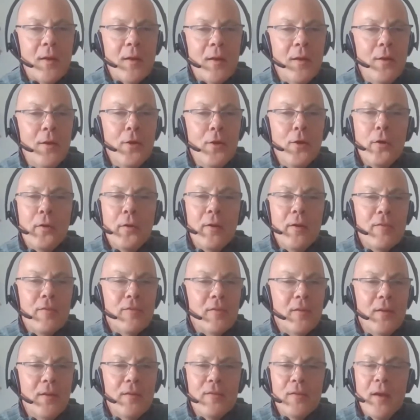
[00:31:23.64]
Look,
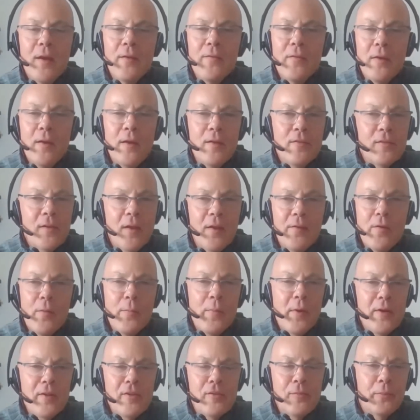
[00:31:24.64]
it's
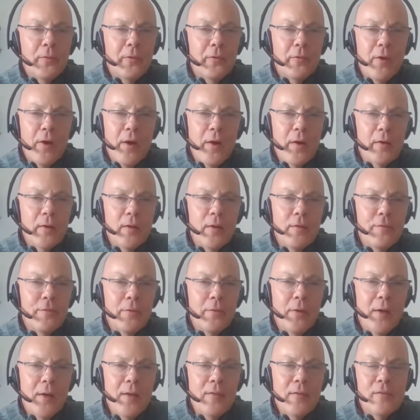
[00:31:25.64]
everybody's prerogative,
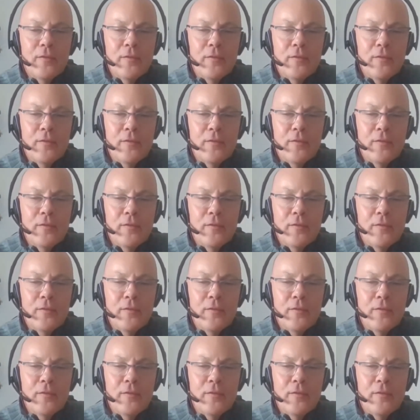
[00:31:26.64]
right?